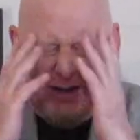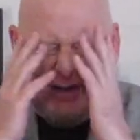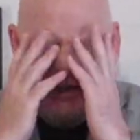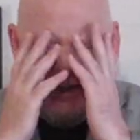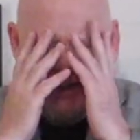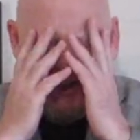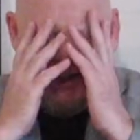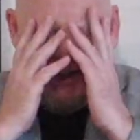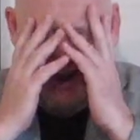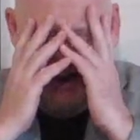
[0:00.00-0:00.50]

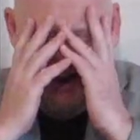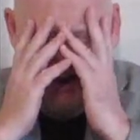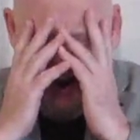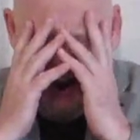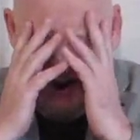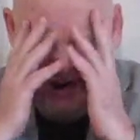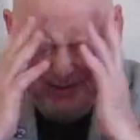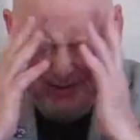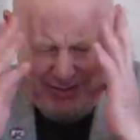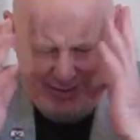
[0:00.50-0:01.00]

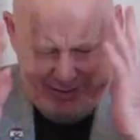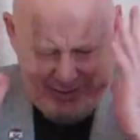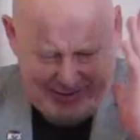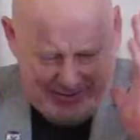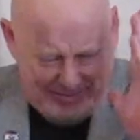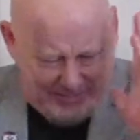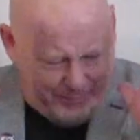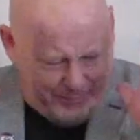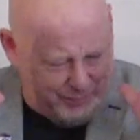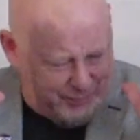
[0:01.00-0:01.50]

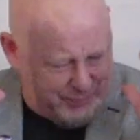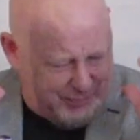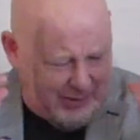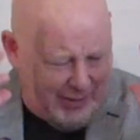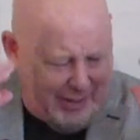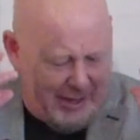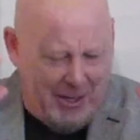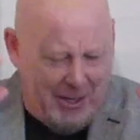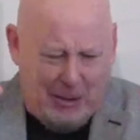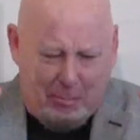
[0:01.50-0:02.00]
seance
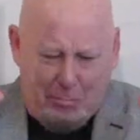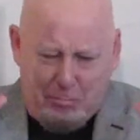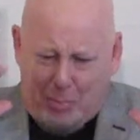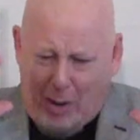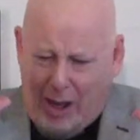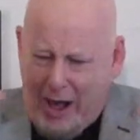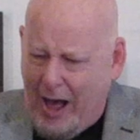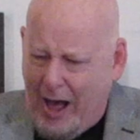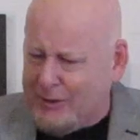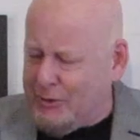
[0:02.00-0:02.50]
in a
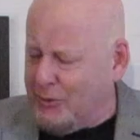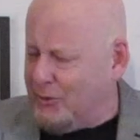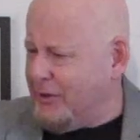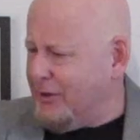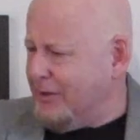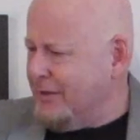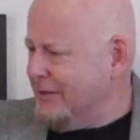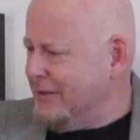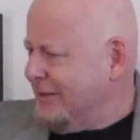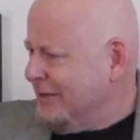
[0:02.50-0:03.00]

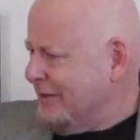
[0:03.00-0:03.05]
bottle.